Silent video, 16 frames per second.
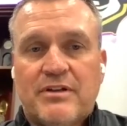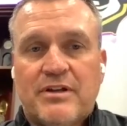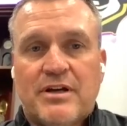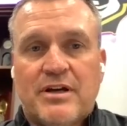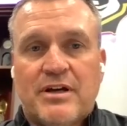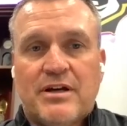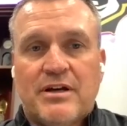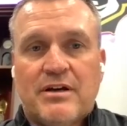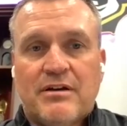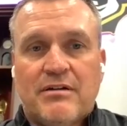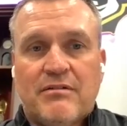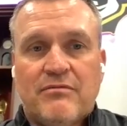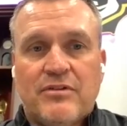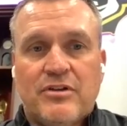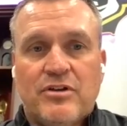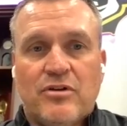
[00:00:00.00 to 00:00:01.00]

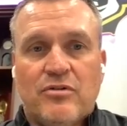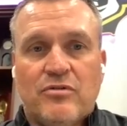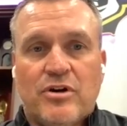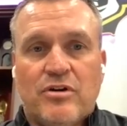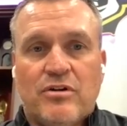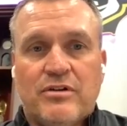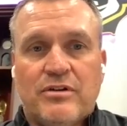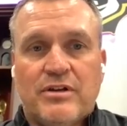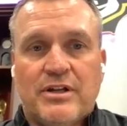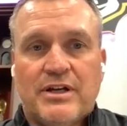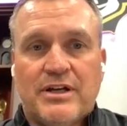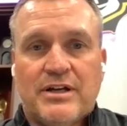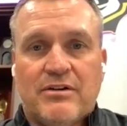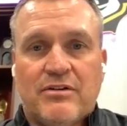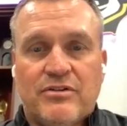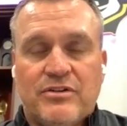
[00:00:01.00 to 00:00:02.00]
you know,
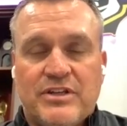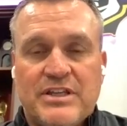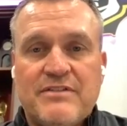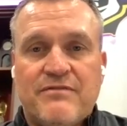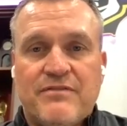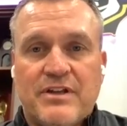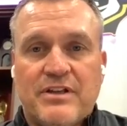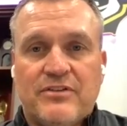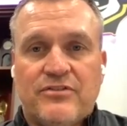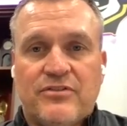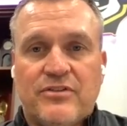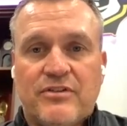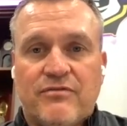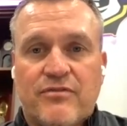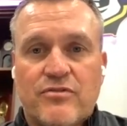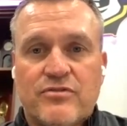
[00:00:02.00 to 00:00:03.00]
on defense
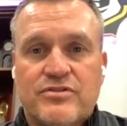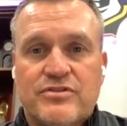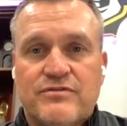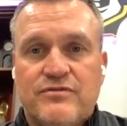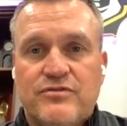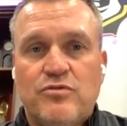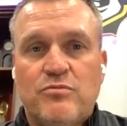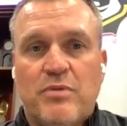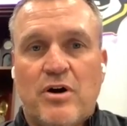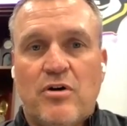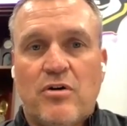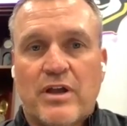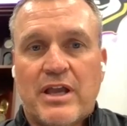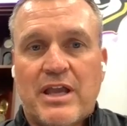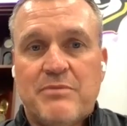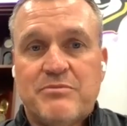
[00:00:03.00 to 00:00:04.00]
in the first few
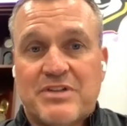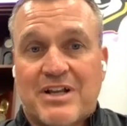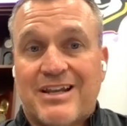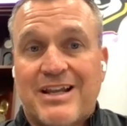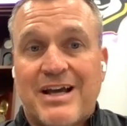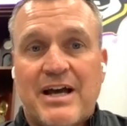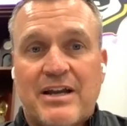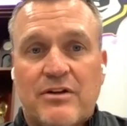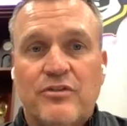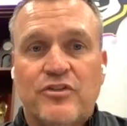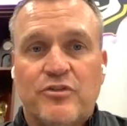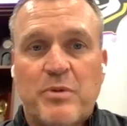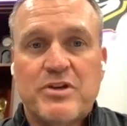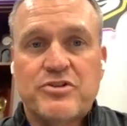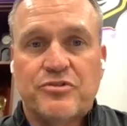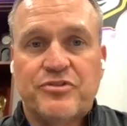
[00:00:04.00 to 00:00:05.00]
ball games, a lot on
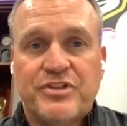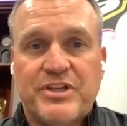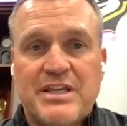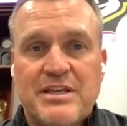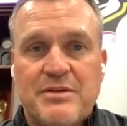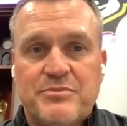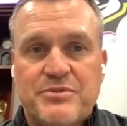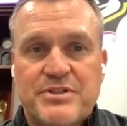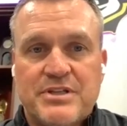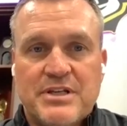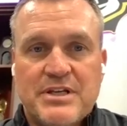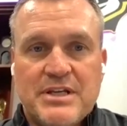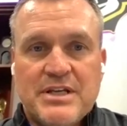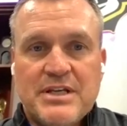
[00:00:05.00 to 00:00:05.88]
special teams,